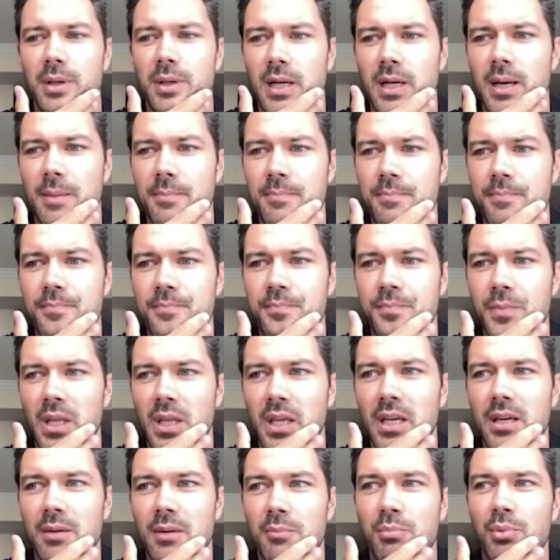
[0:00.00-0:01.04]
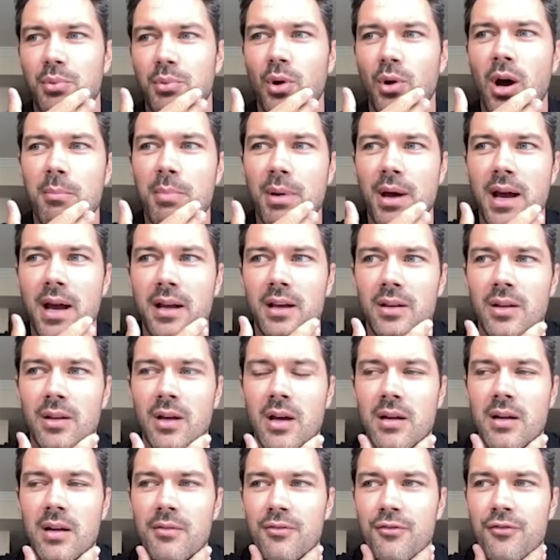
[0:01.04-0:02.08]
Um, yeah. It brought back a
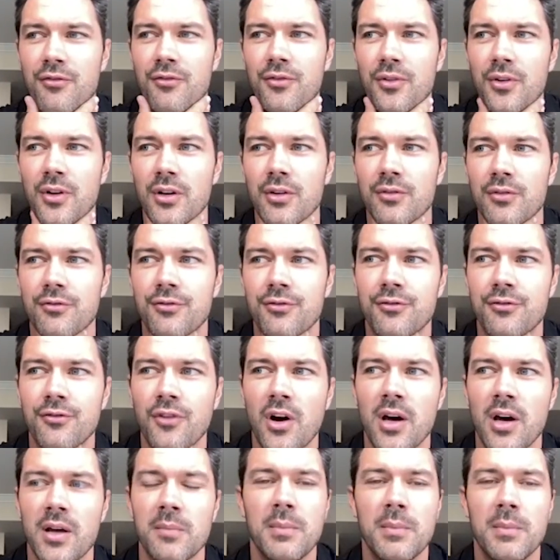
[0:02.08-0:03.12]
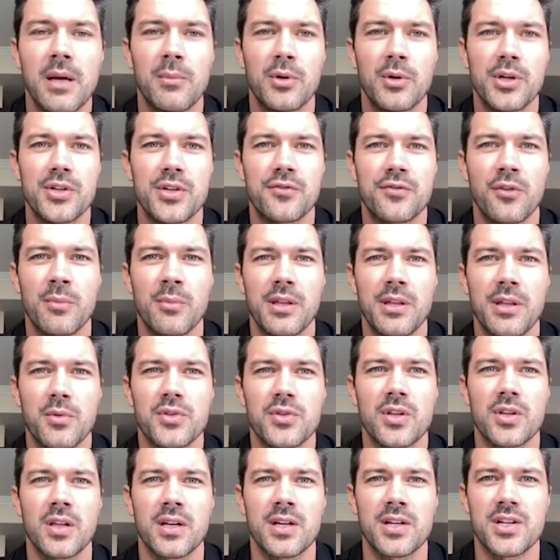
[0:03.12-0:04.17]
lot of, of fond memories for me. There
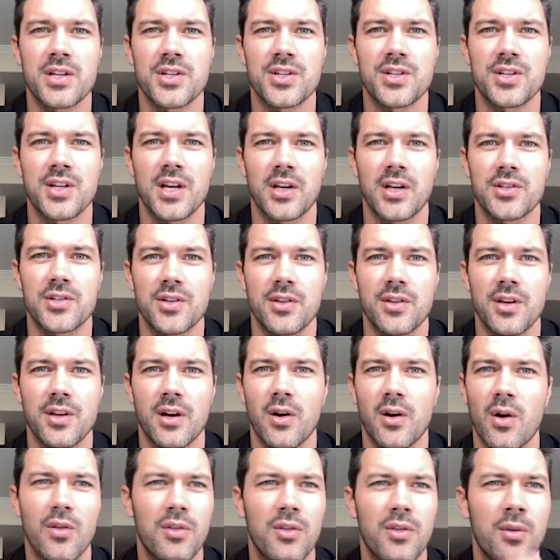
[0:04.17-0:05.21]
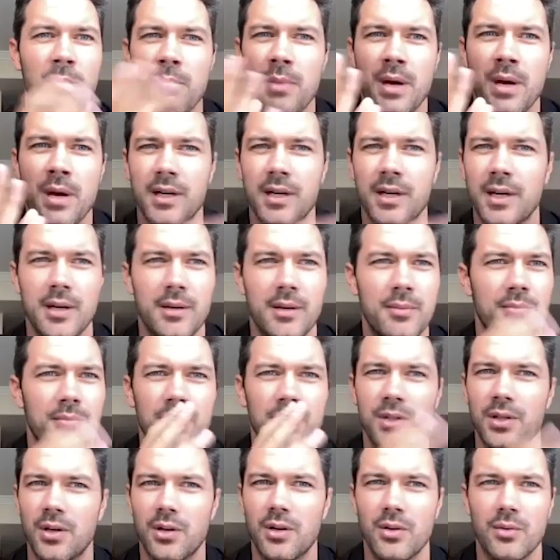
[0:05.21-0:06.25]
was a lot of nostalgia there. All the meta, you
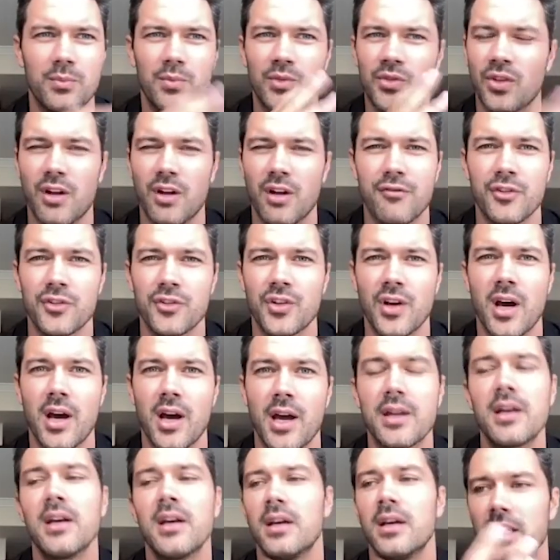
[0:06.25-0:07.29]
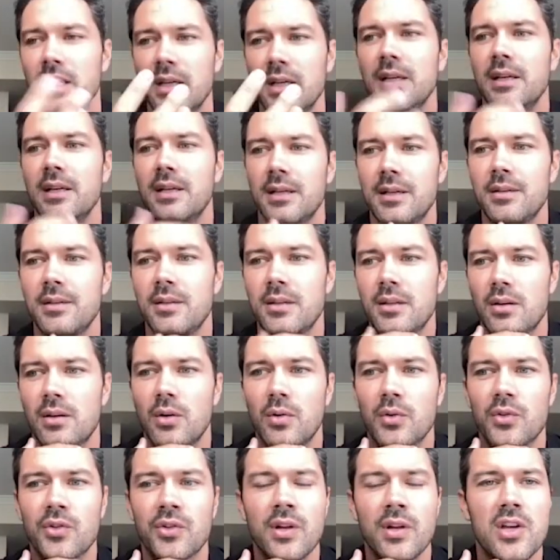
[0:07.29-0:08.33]
know, stuff aside, you know, it
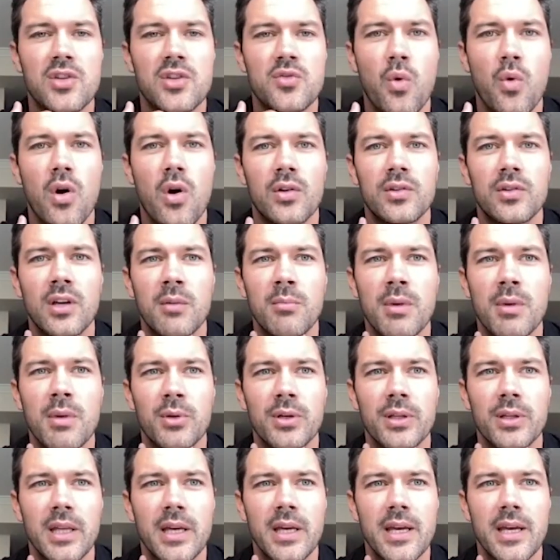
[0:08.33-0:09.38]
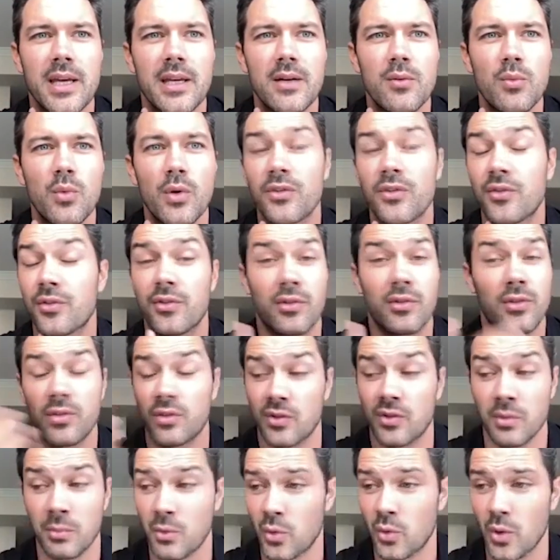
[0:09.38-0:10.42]
was a nice walk down memory lane with
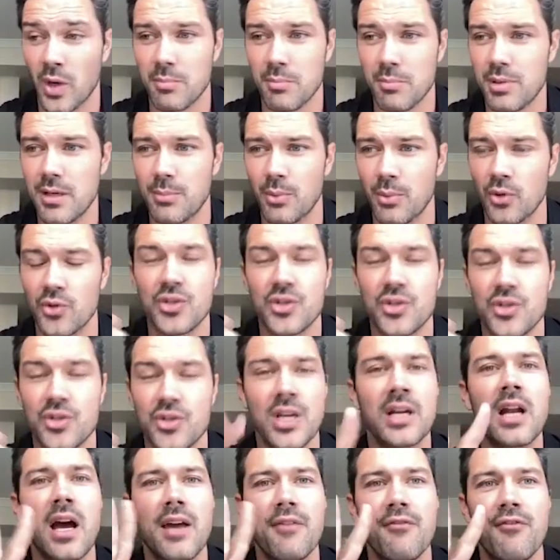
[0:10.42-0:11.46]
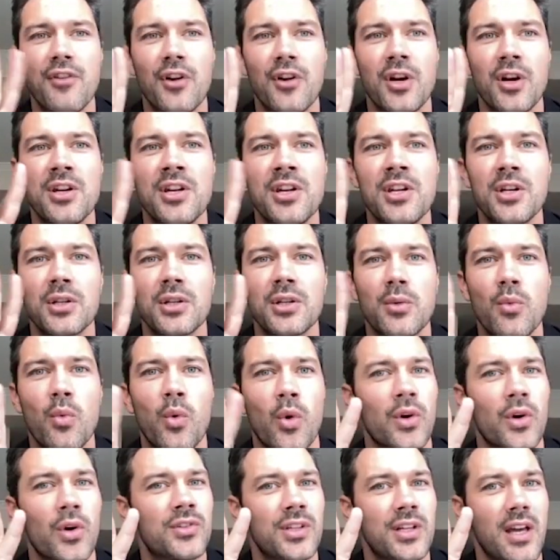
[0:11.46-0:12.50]
some great people. Jen and I very nearly
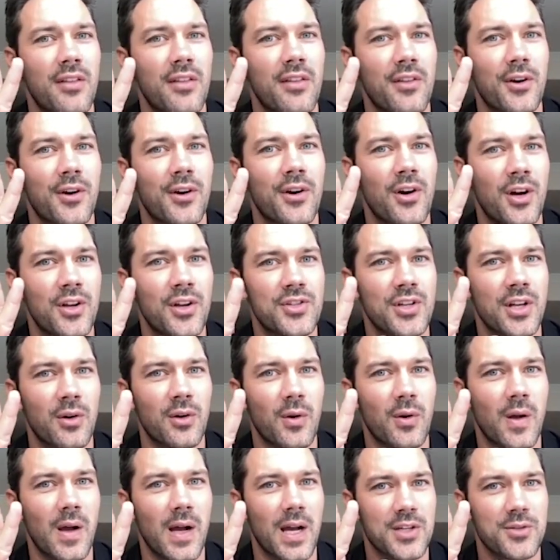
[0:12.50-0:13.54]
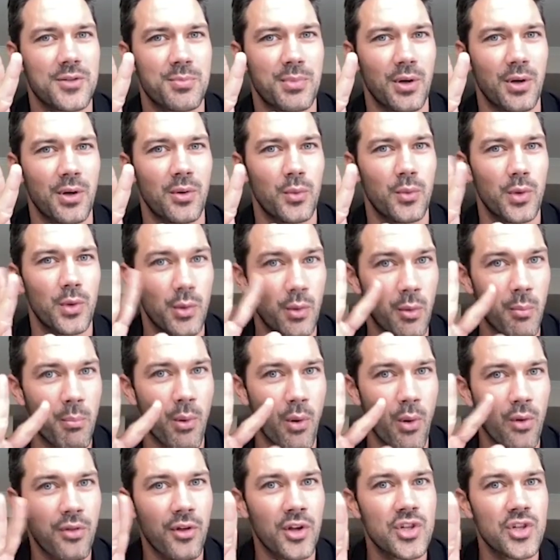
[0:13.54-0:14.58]
worked together on General Hospital. We were
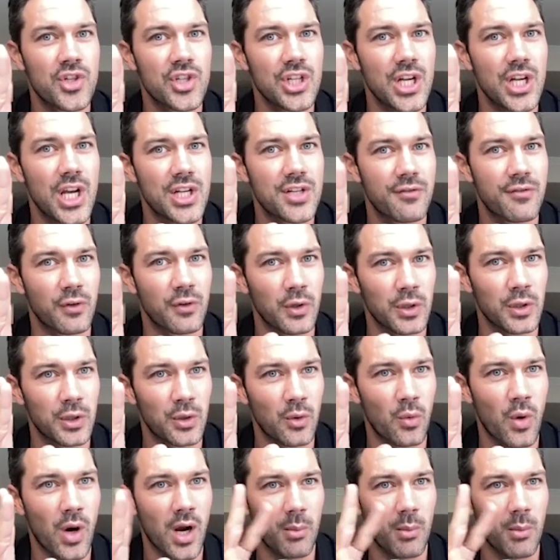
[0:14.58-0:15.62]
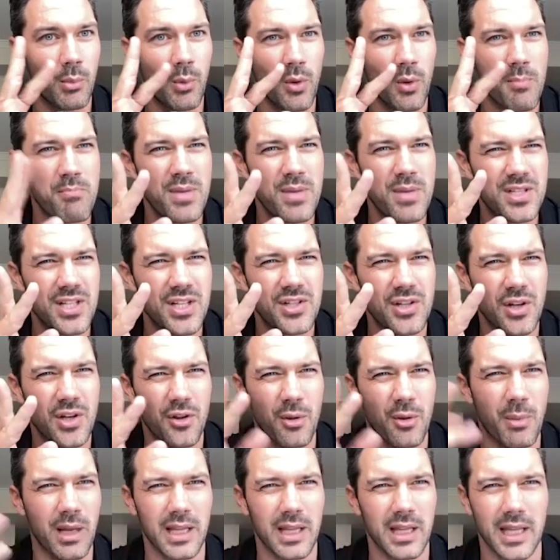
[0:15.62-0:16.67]
both on G H for a little while, but we missed each other
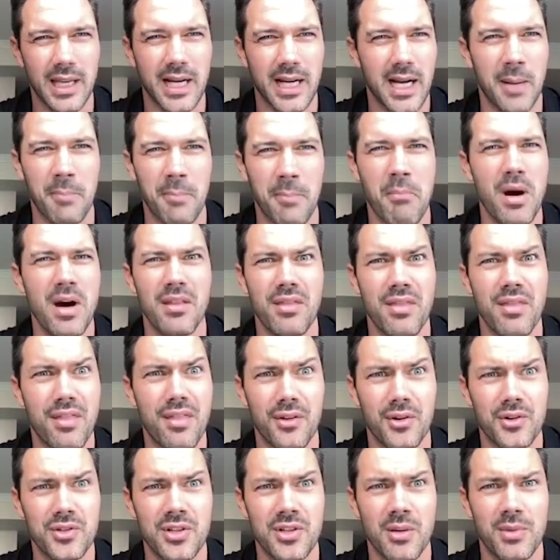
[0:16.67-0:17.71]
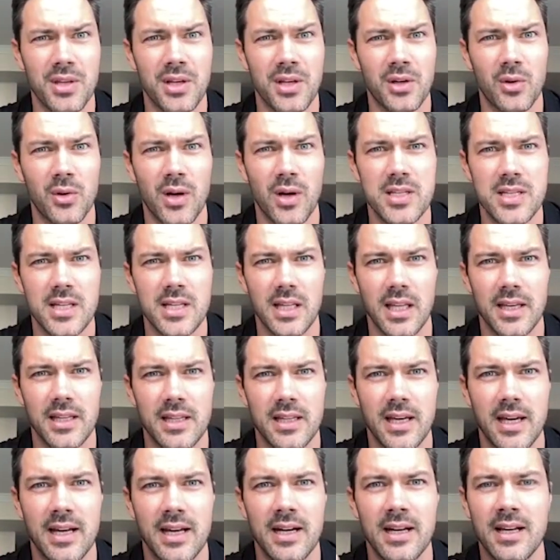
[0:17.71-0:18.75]
by like a month or something crazy like
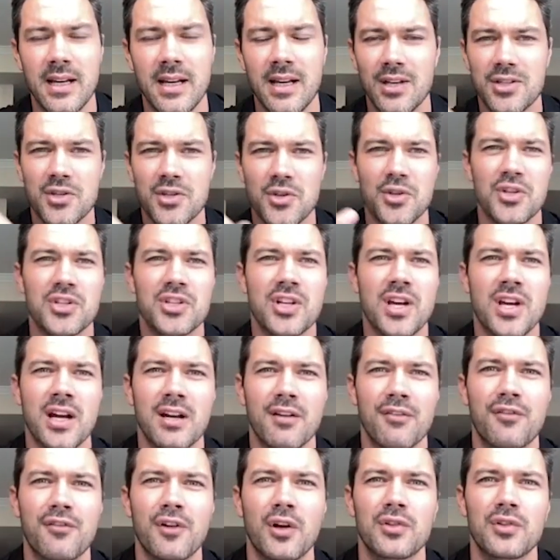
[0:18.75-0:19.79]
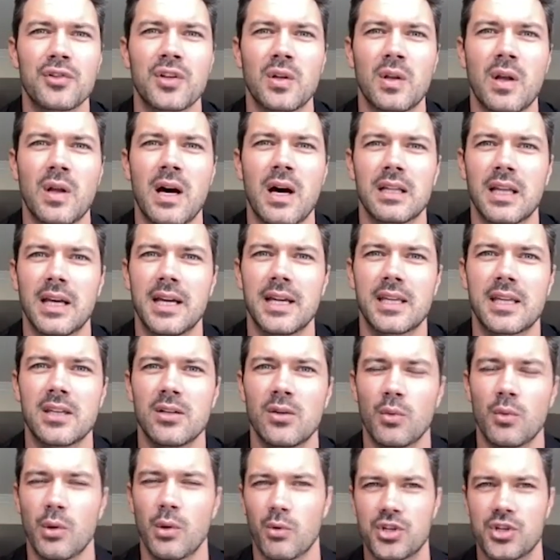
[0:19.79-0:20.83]
that. So this kind of felt a lot like, you know,
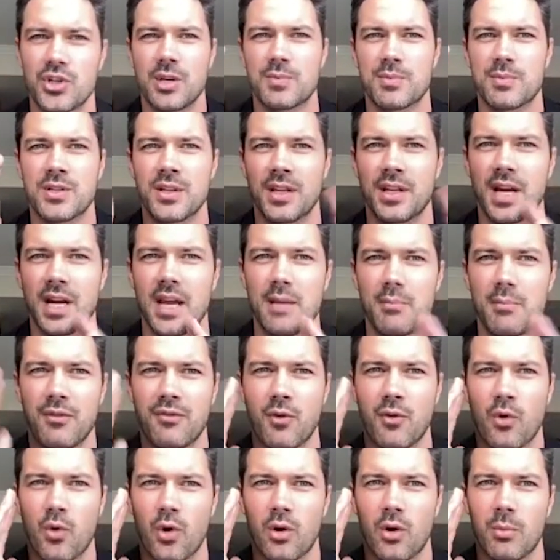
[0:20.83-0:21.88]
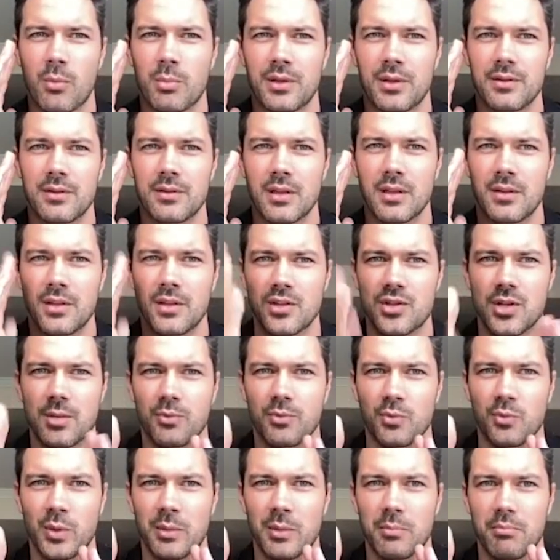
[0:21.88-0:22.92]
we were ships in the night before, but then the ships
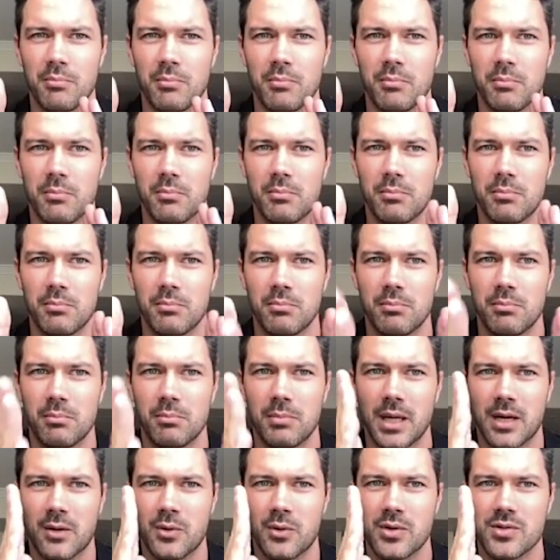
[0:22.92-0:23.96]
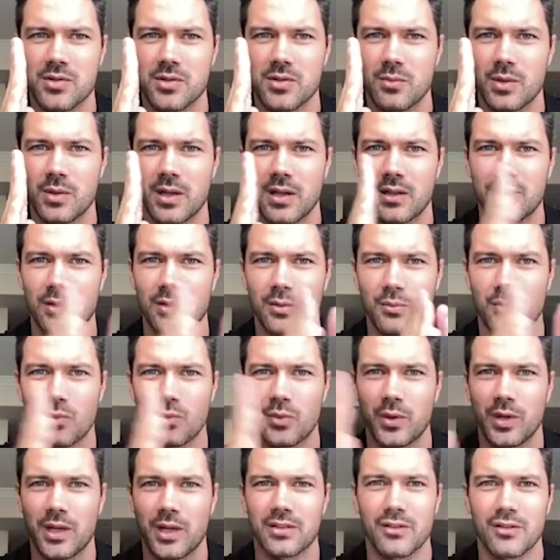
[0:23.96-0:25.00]
went backwards mm-hmm. and we got to, we
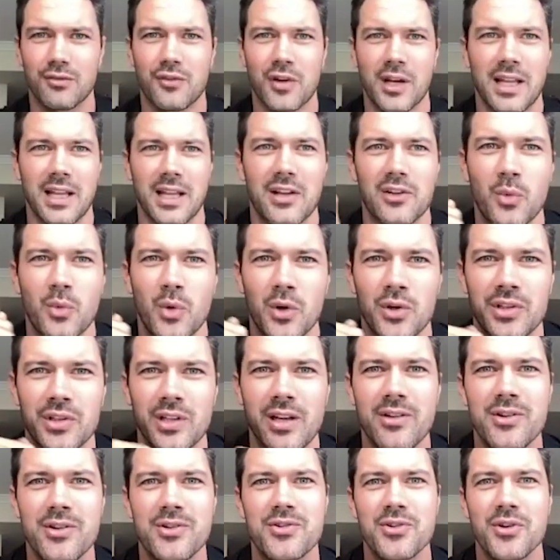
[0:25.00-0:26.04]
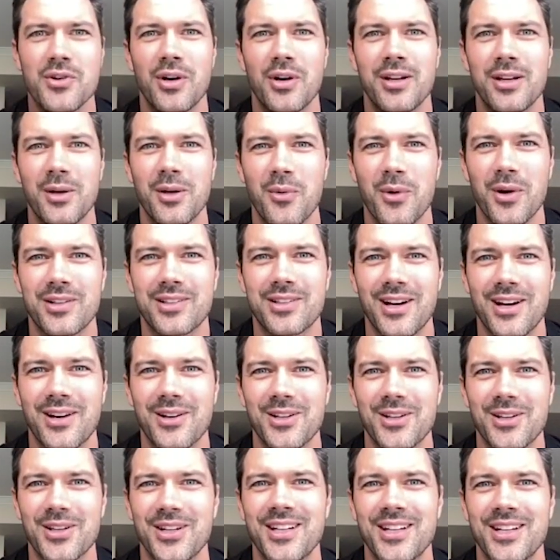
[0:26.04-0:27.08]
got to finally got to work together. So it worked out
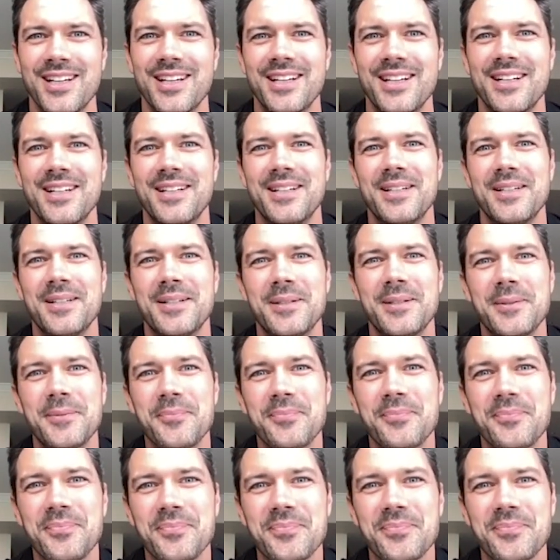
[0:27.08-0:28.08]
good. Yeah.